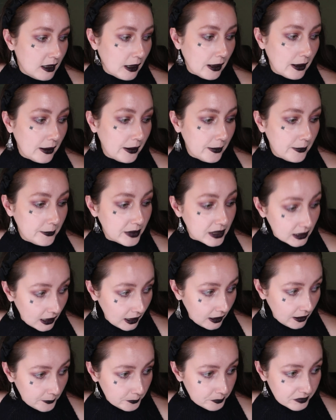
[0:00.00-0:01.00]
But
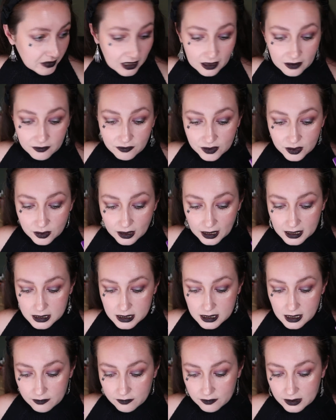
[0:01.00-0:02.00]
yeah, if you guys
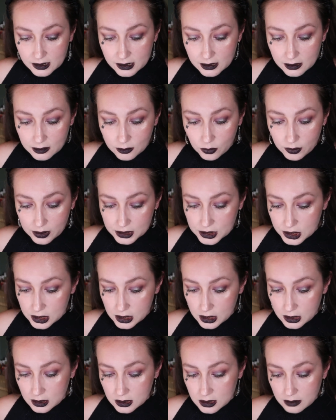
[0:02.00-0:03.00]
have any
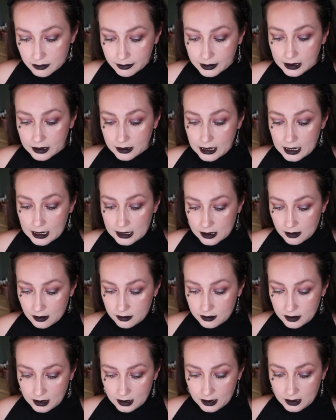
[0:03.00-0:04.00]
questions about
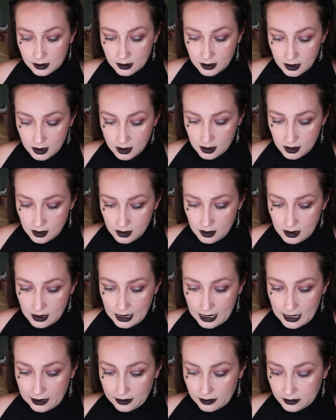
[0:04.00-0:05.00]
anything
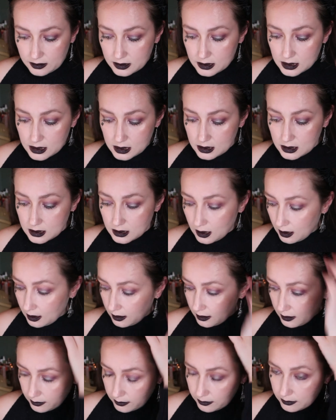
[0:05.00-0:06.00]
else,
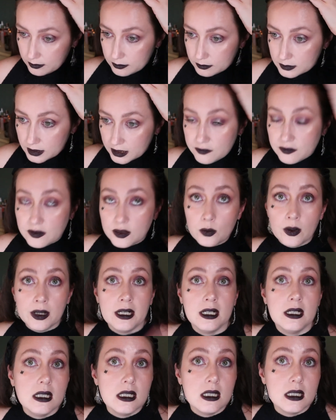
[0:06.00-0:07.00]
if you want
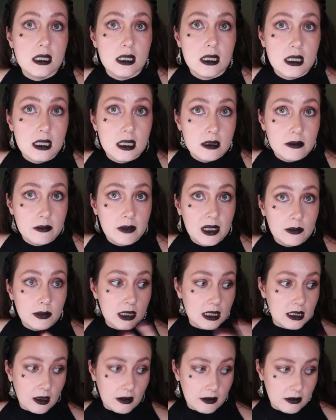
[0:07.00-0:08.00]
to see maybe
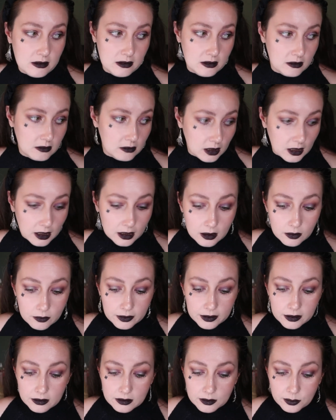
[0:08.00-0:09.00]
another look
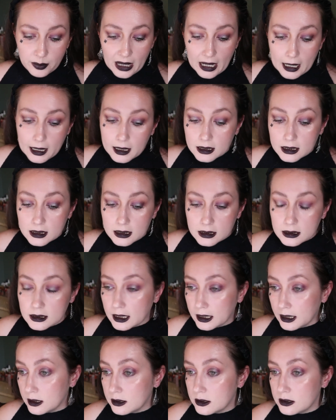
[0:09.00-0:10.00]
with the palette,
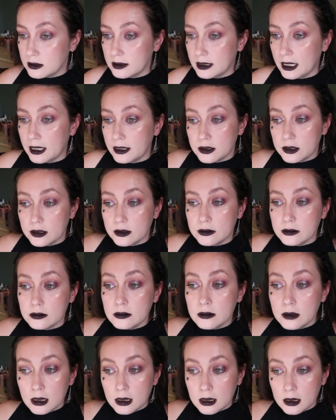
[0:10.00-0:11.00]
I could do that
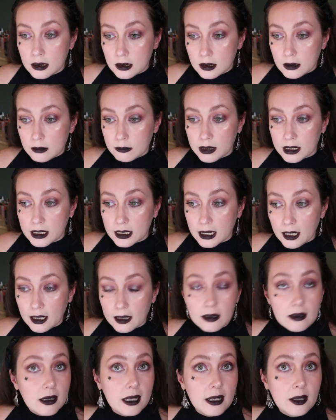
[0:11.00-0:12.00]
too. But yeah,
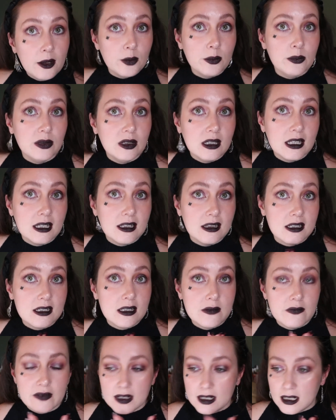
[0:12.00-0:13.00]
I hope you liked
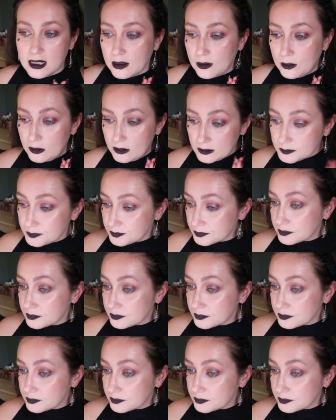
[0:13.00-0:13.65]
this video.